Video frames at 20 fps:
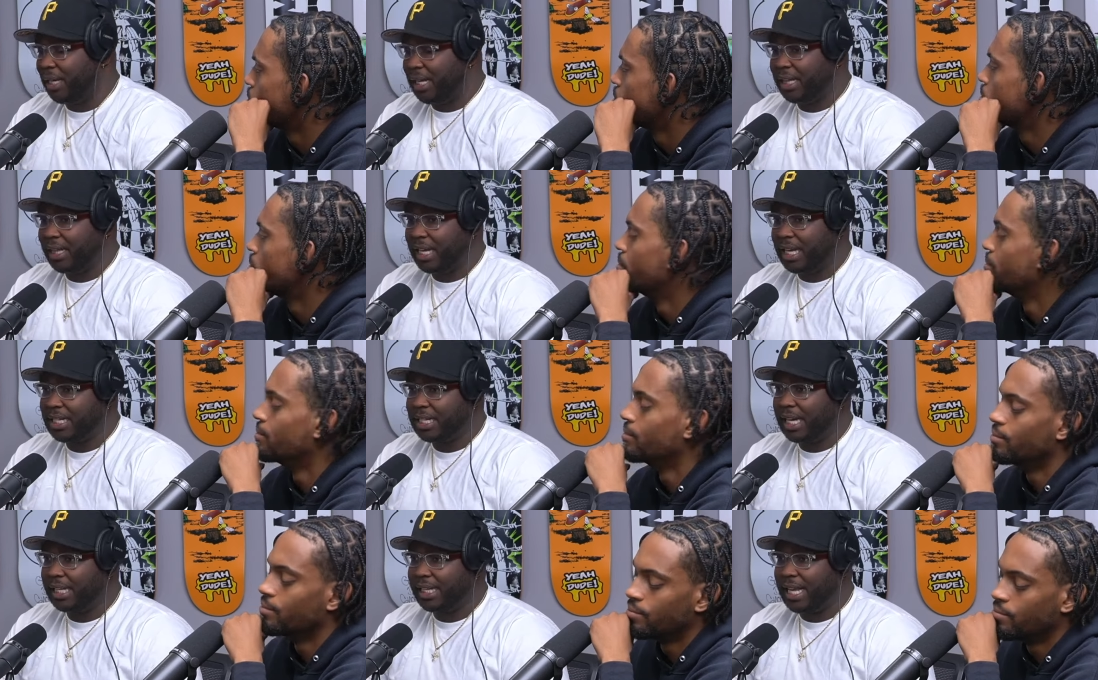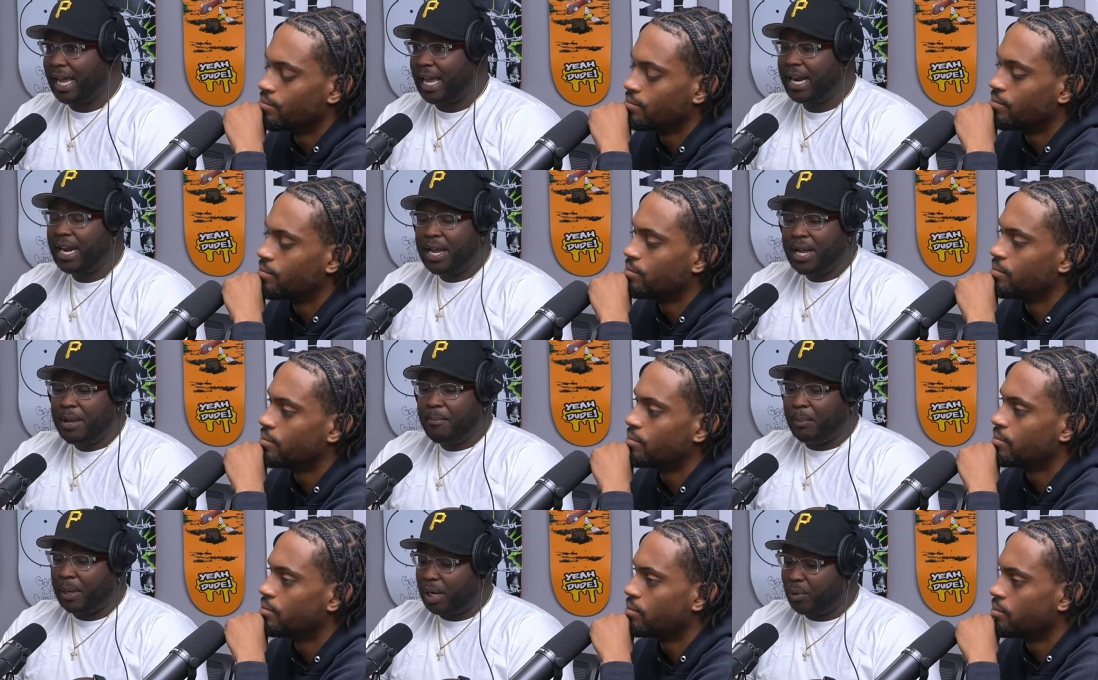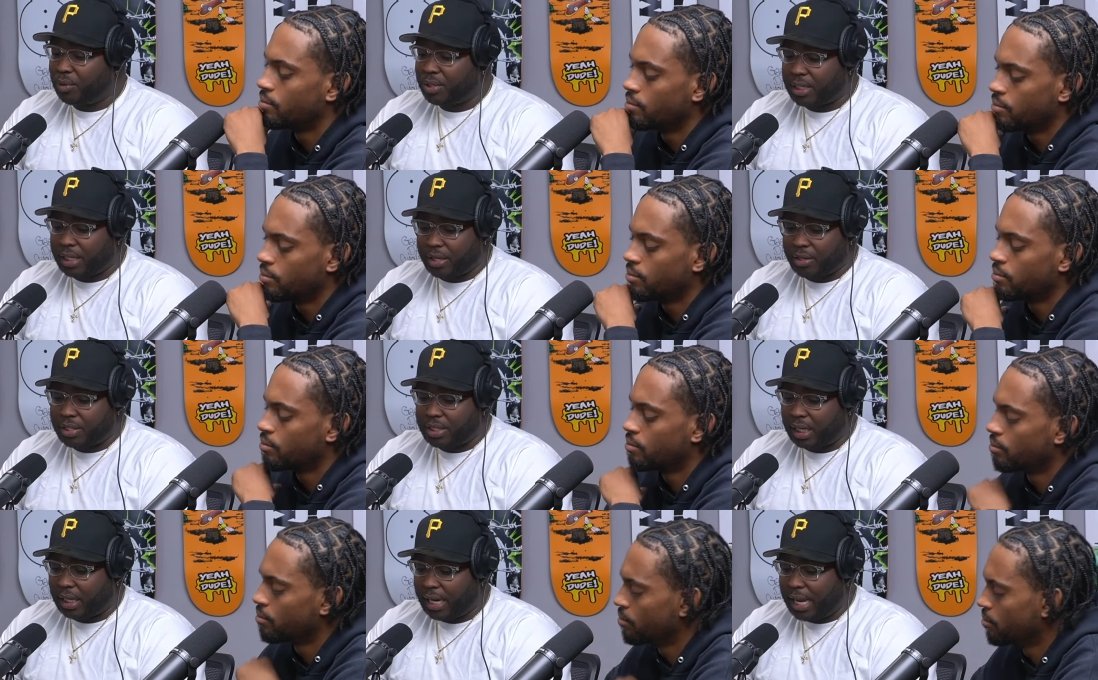Speaker 1: and things right. like that. But it was still
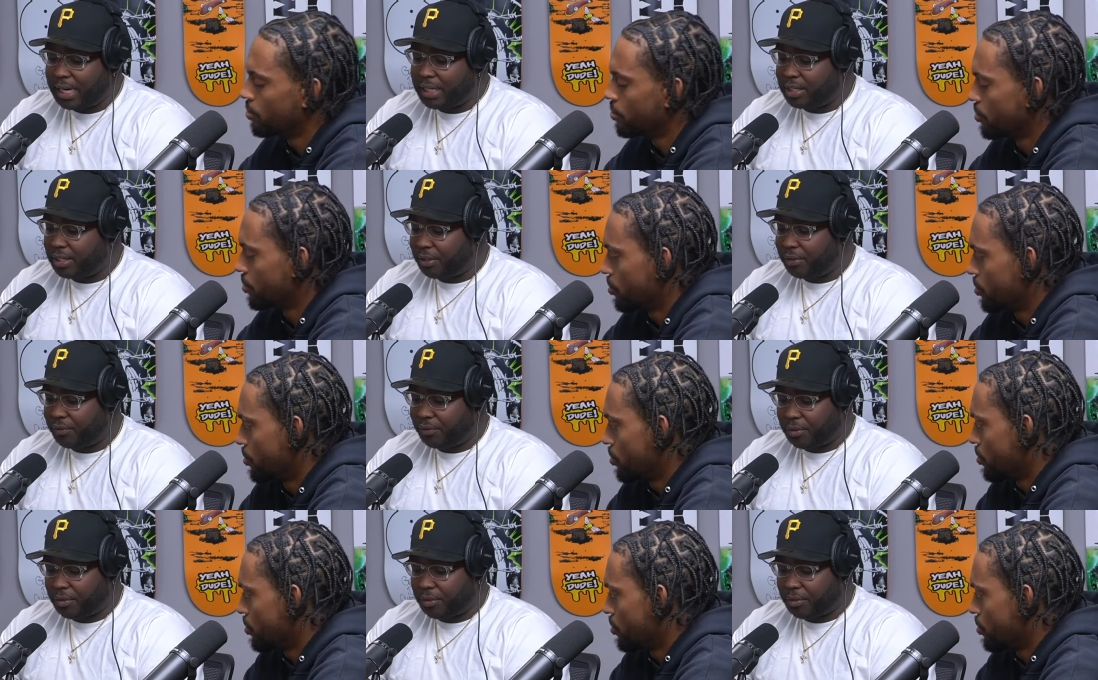selective